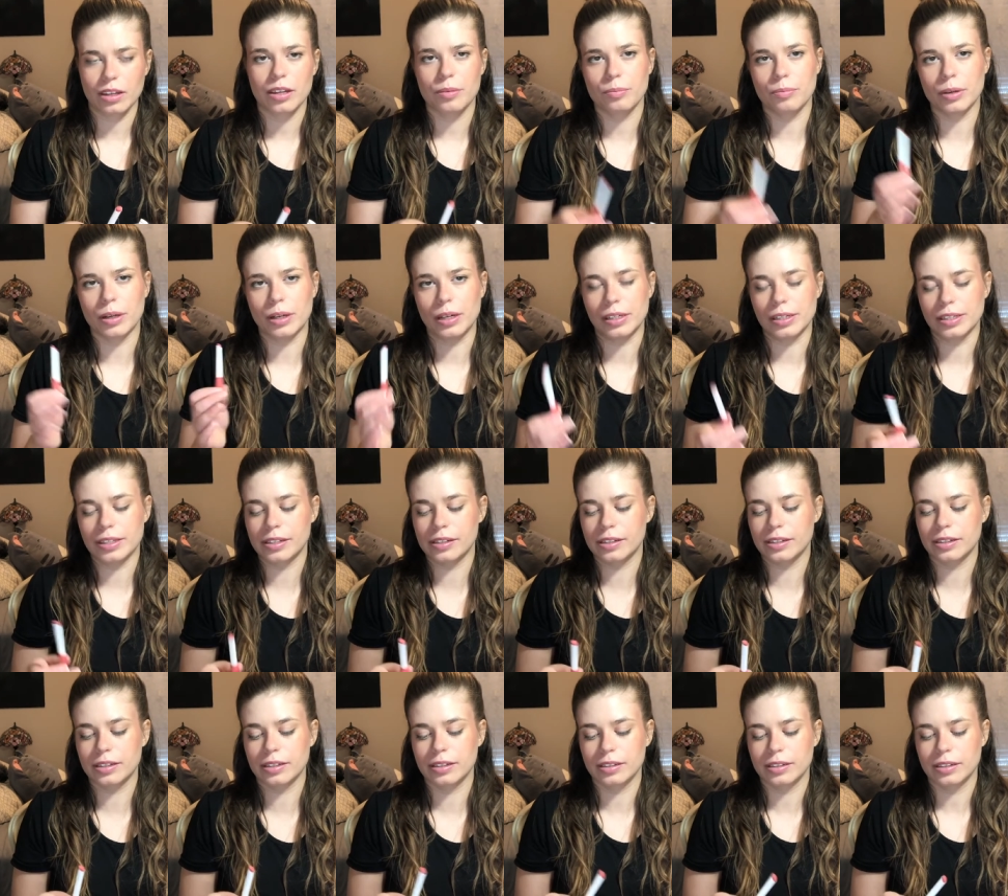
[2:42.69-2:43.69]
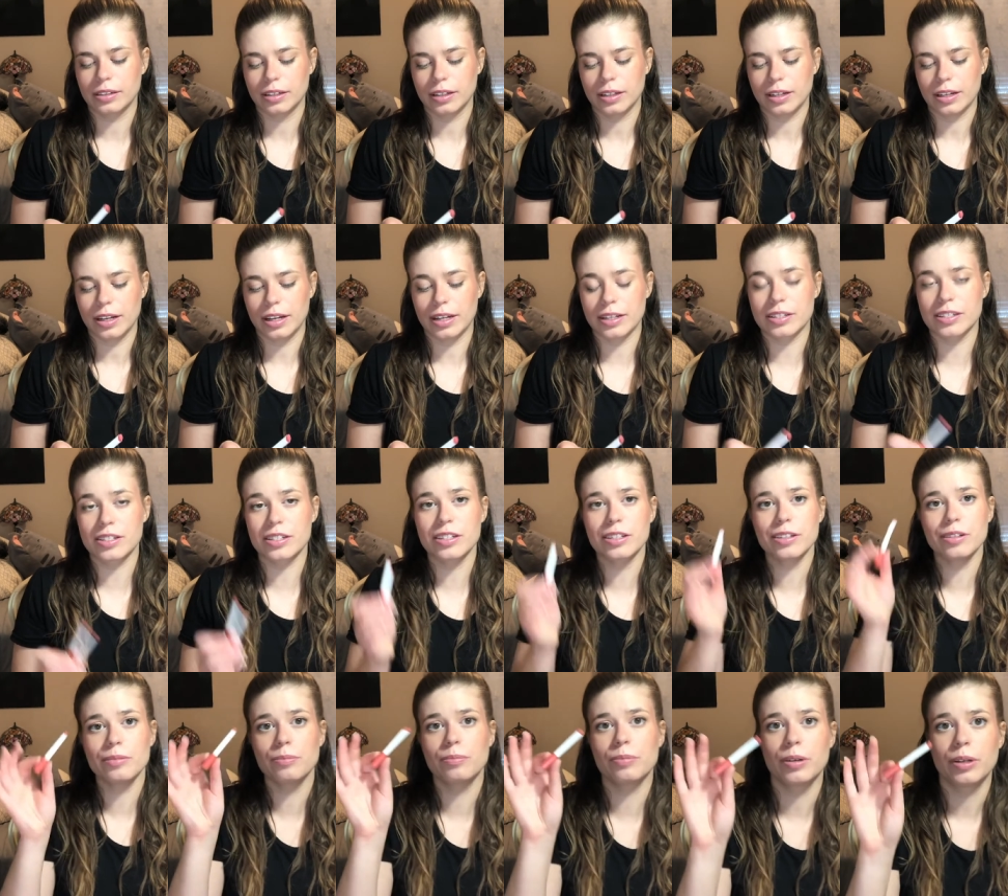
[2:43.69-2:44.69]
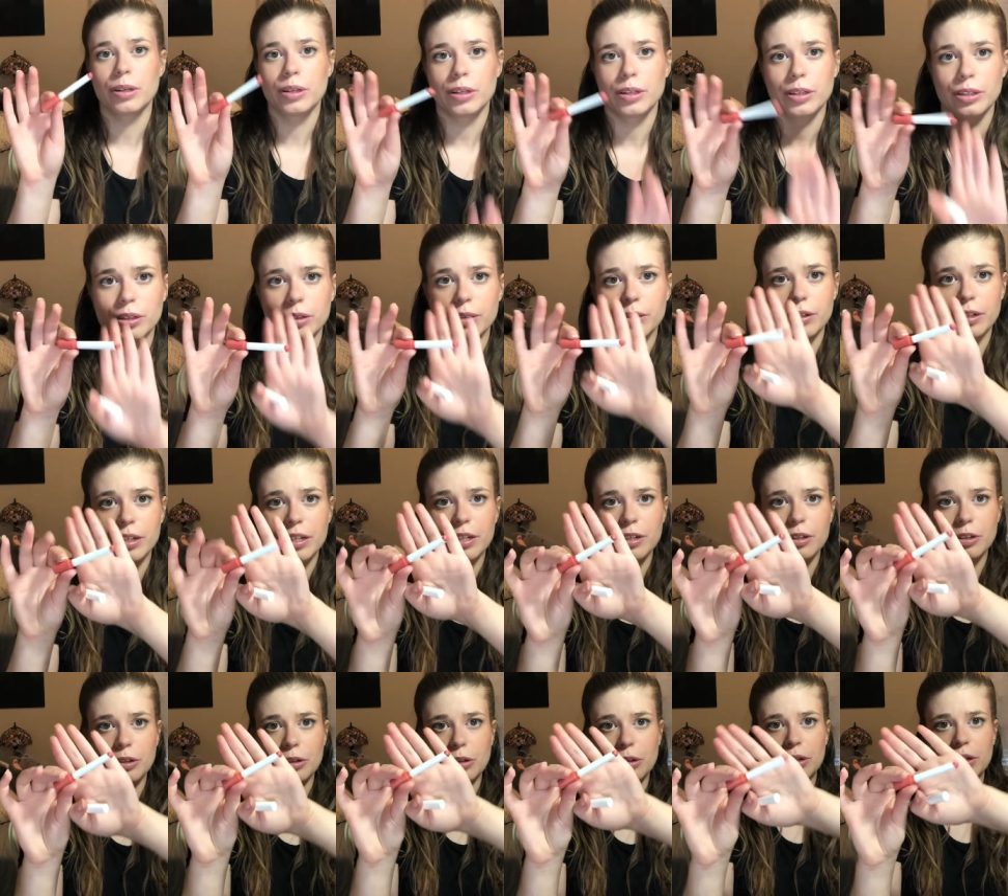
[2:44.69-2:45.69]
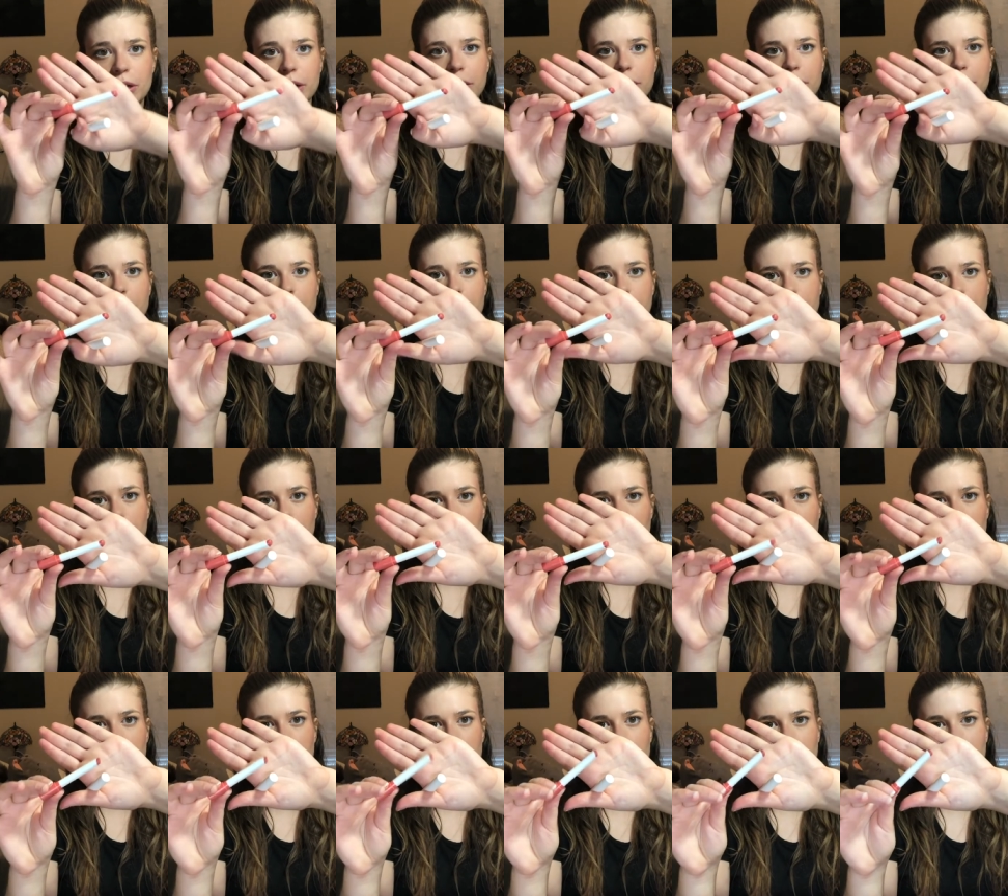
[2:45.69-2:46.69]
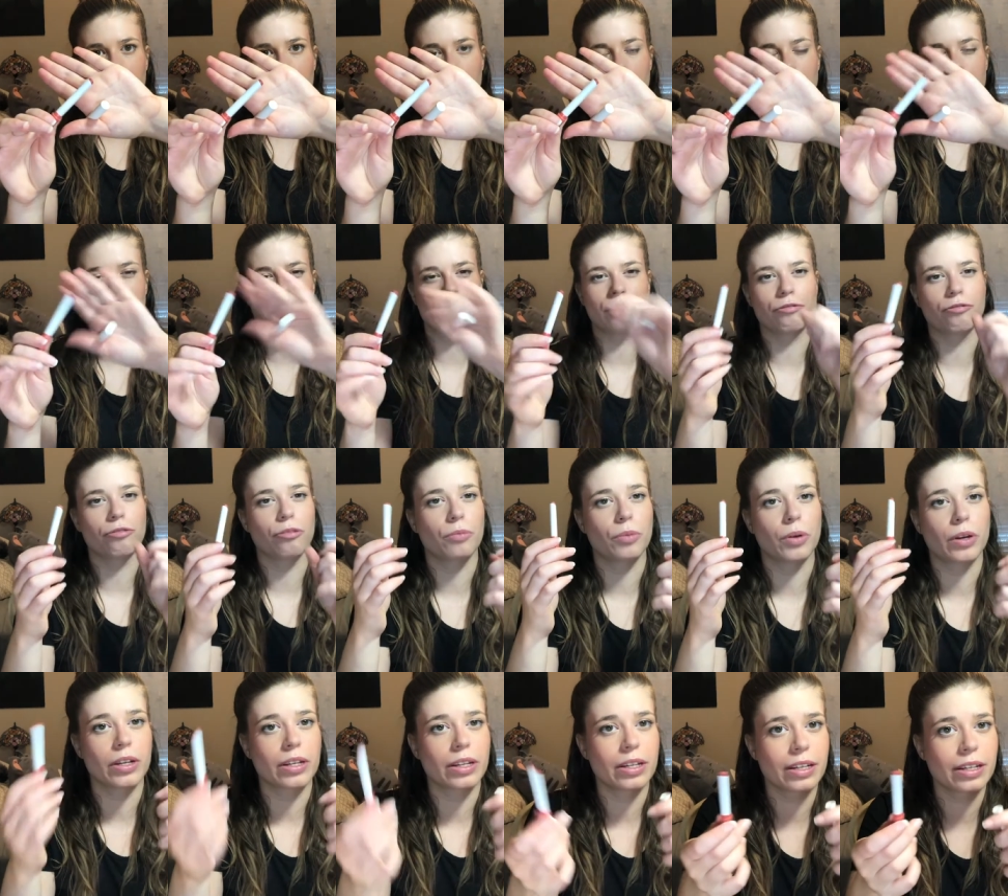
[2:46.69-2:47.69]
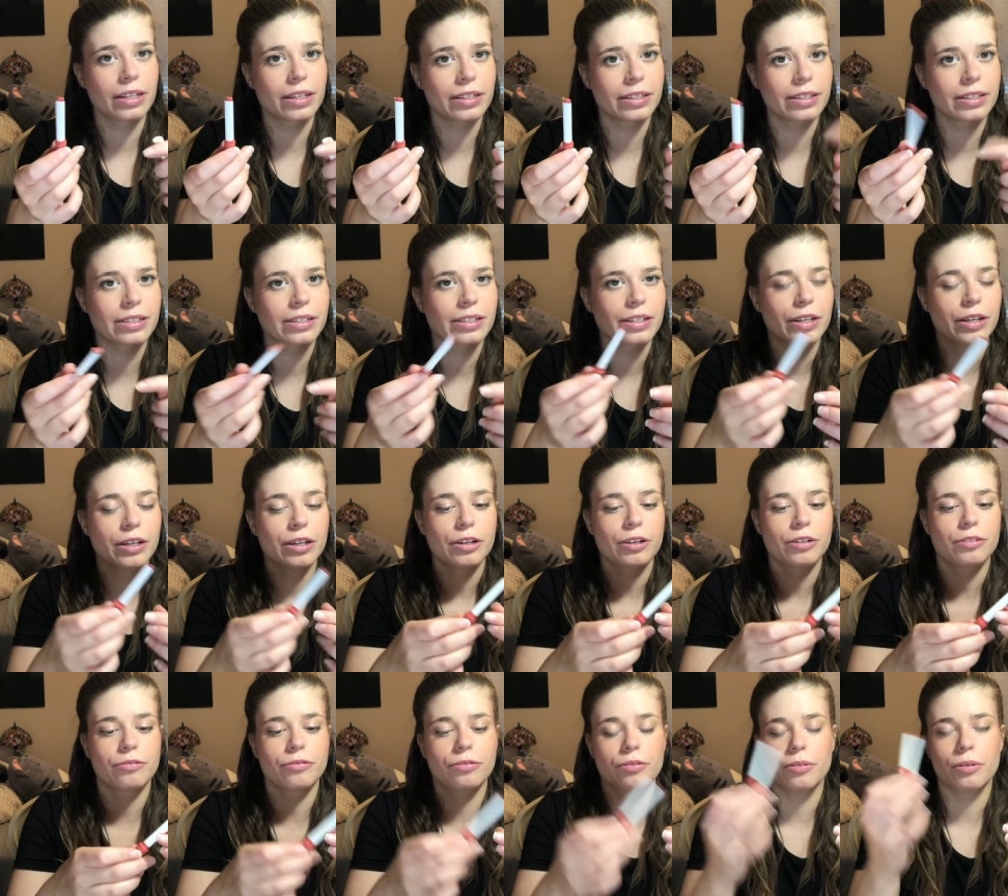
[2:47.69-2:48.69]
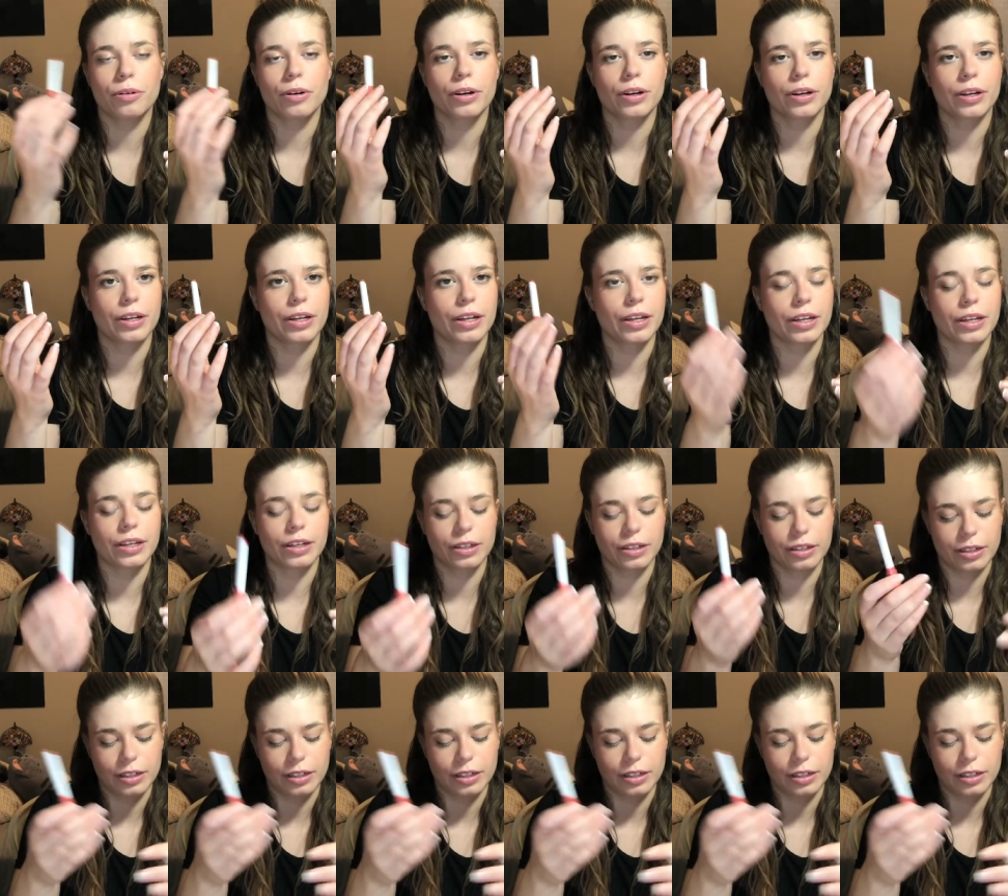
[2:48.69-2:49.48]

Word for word: But it's still pretty good value, I think, for what it is for a